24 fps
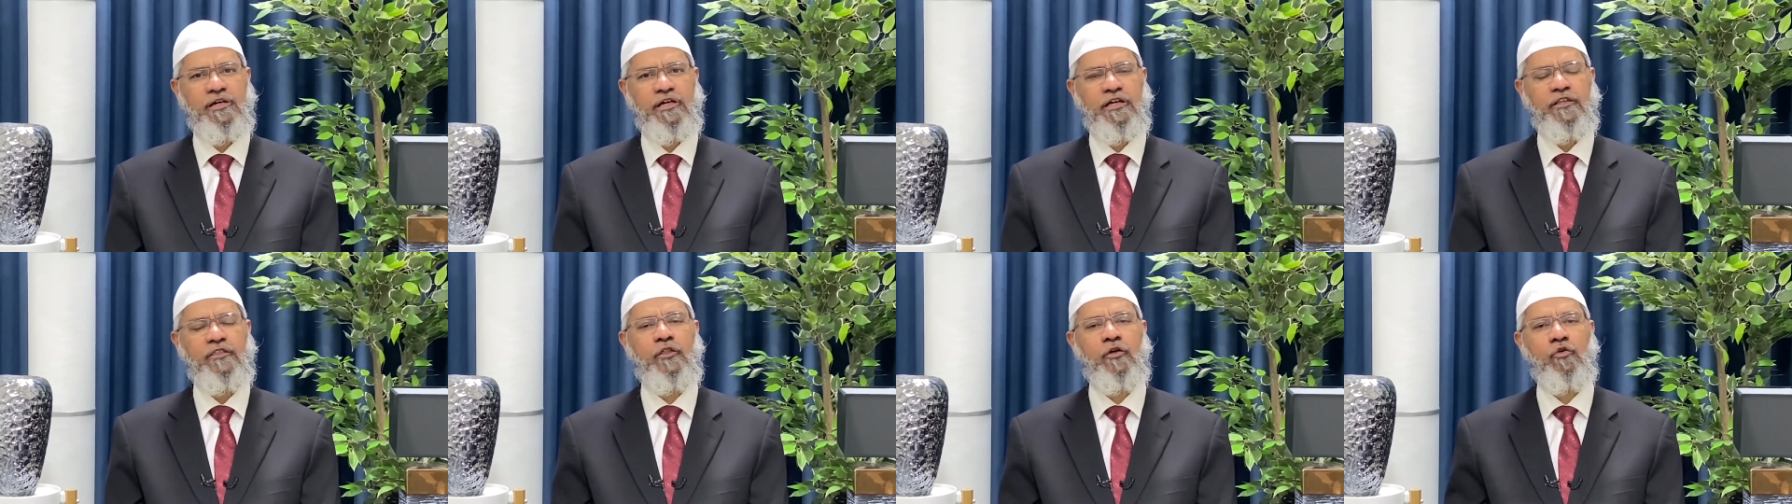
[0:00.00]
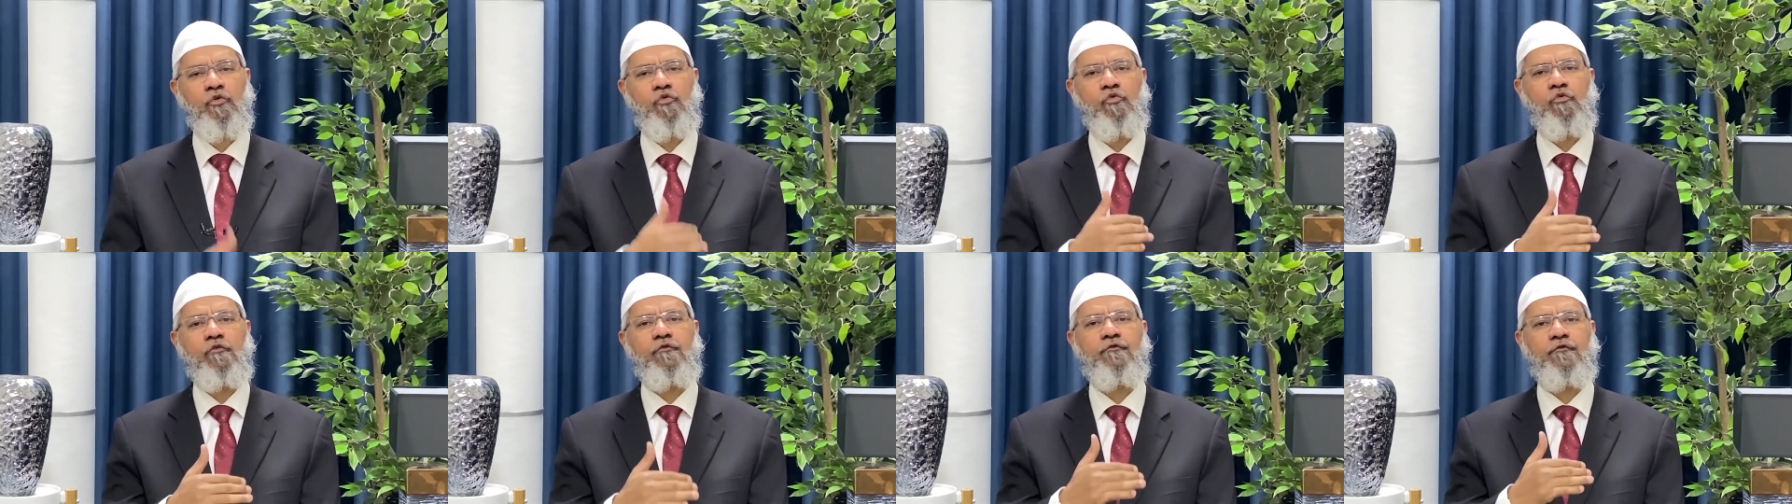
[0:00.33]
the
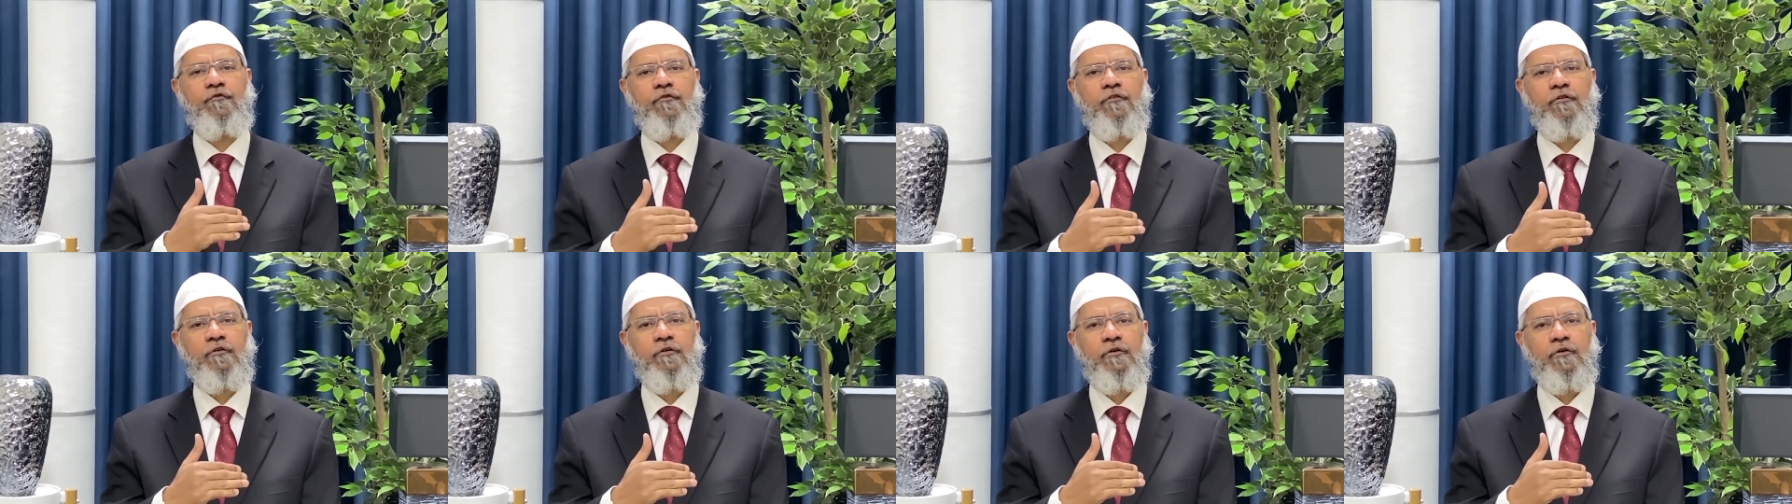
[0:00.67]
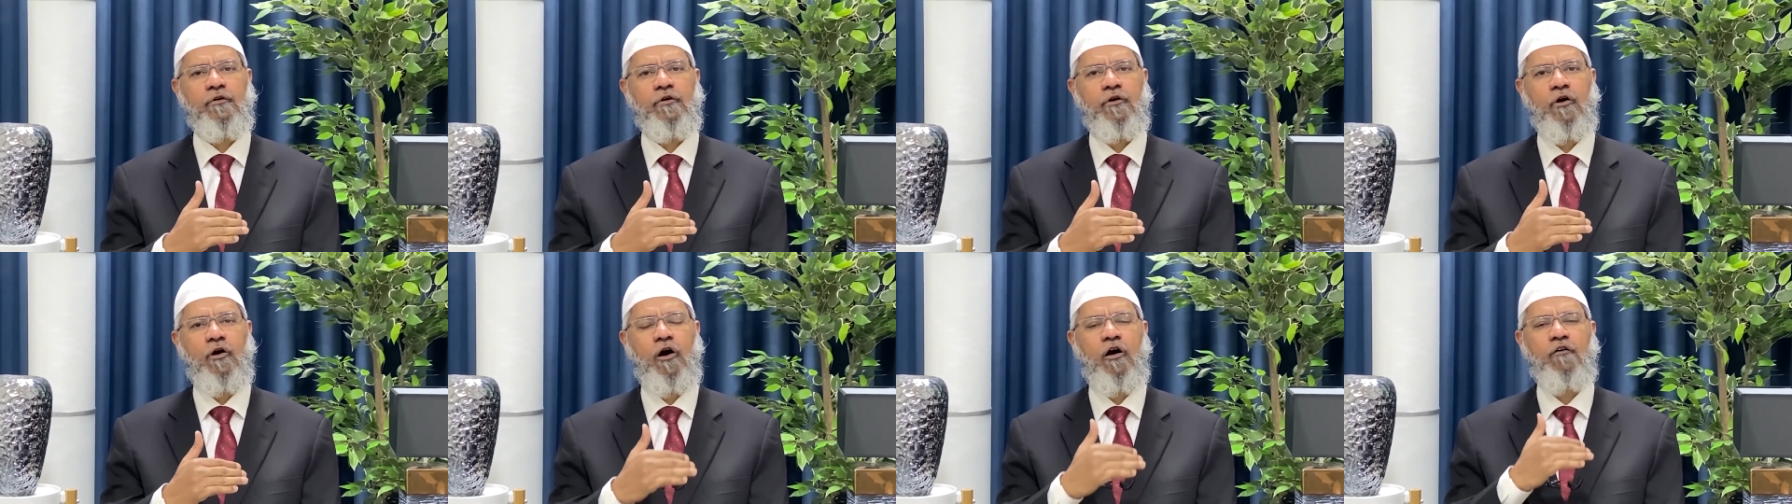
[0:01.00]
roof
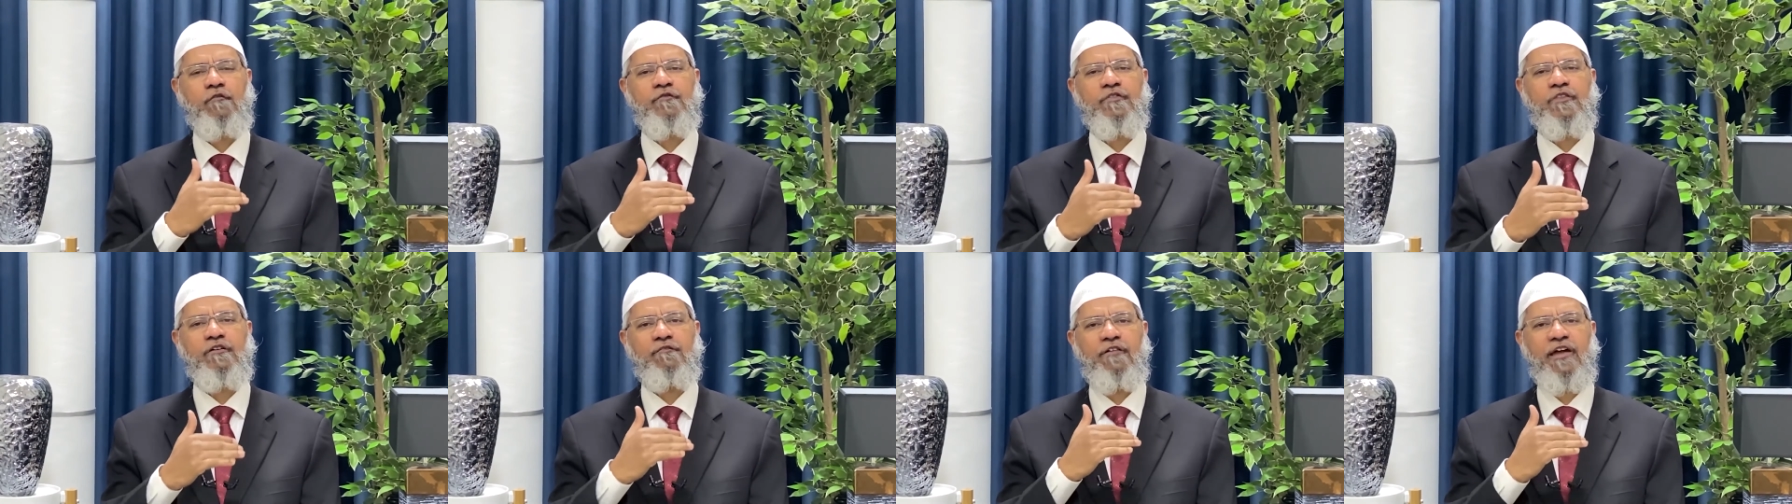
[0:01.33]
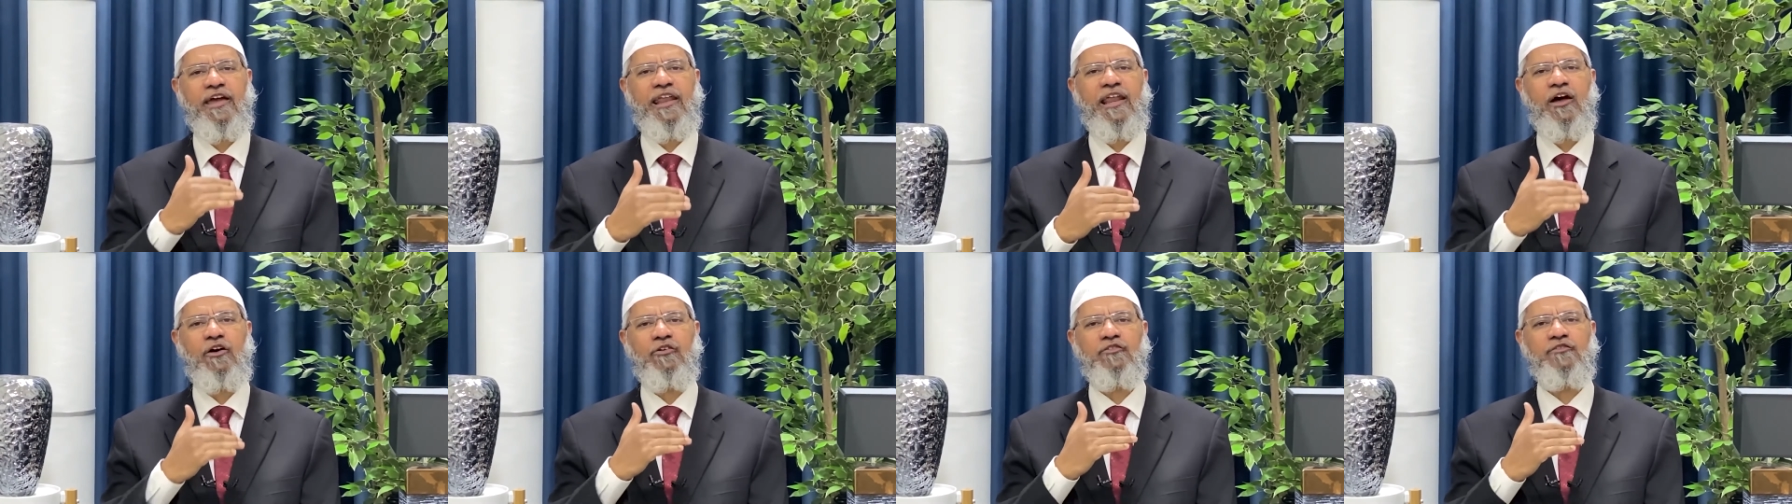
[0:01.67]
of the
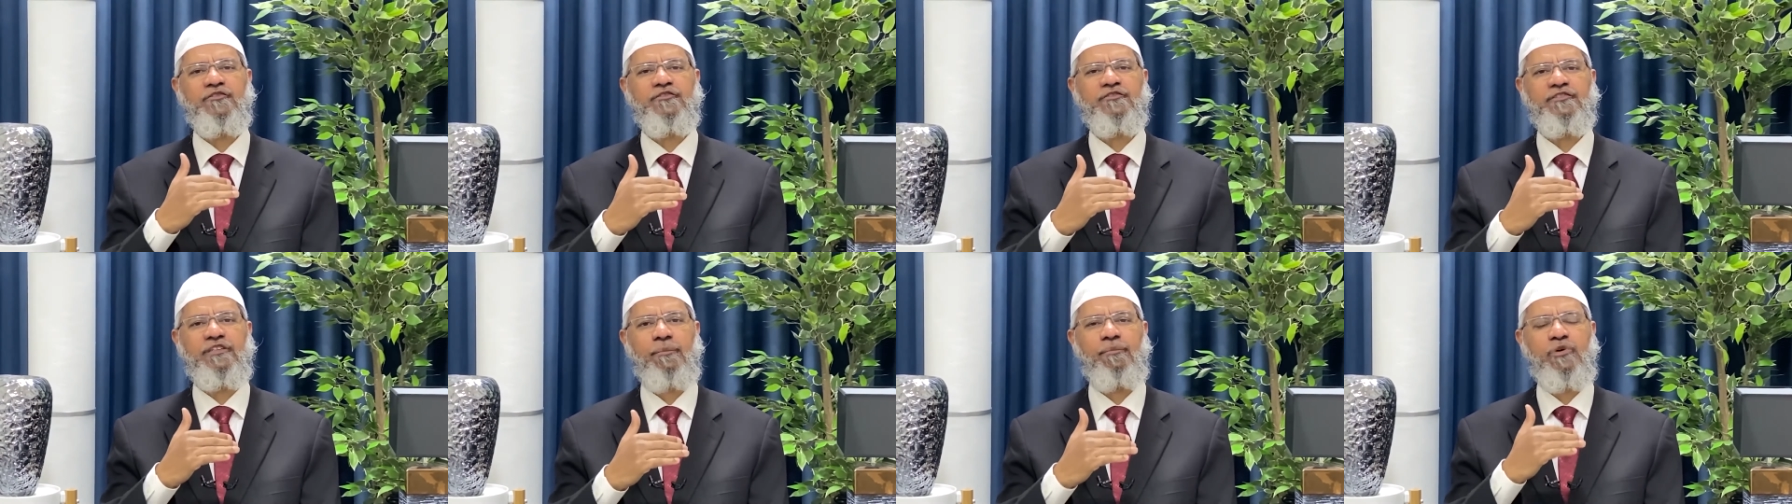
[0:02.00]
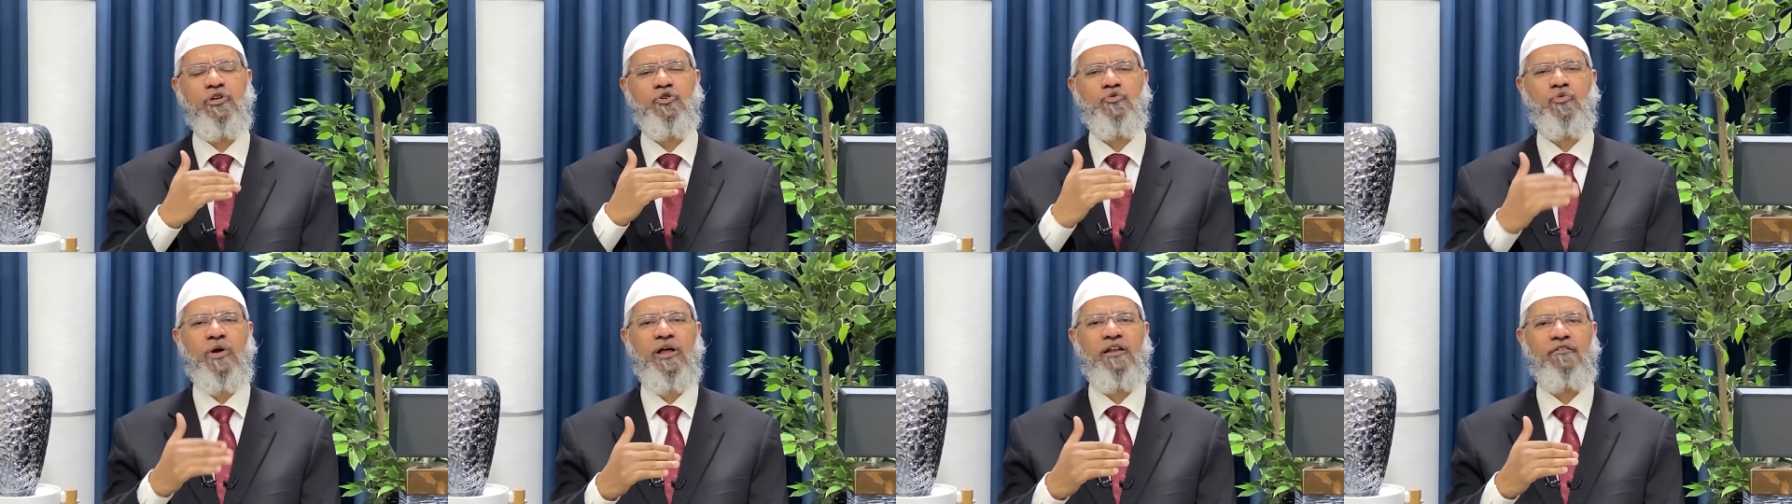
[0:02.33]
warehouse number
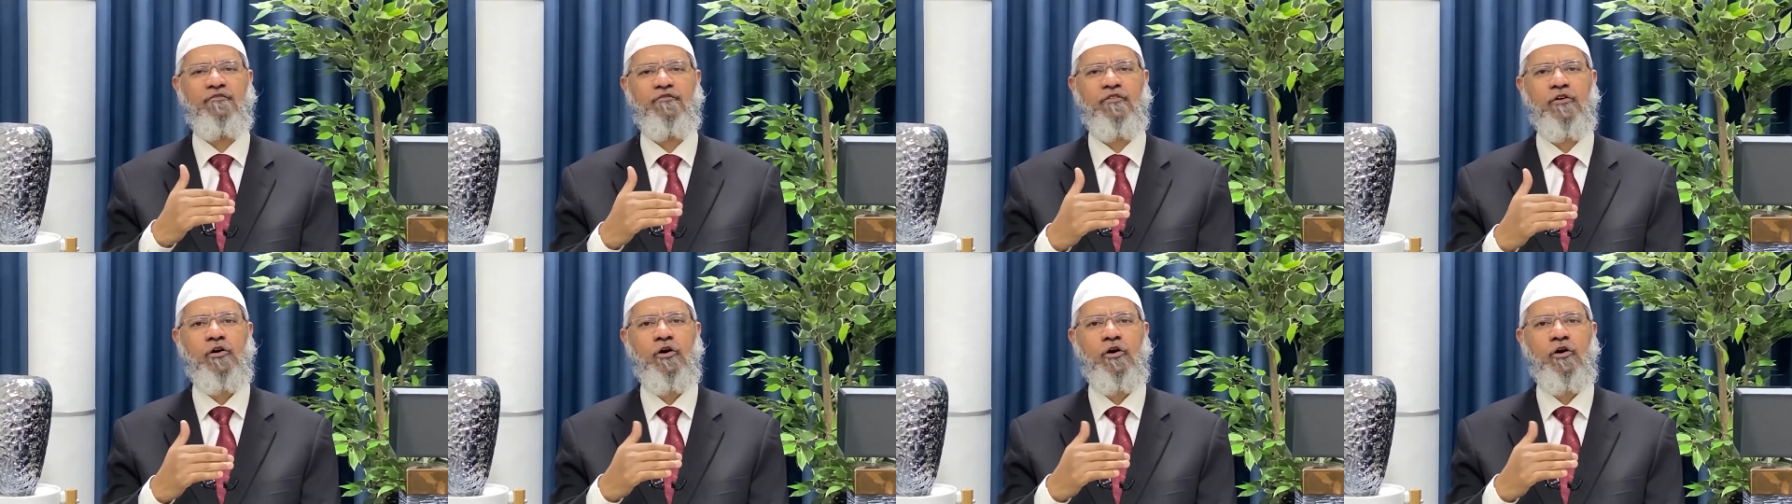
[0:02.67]
12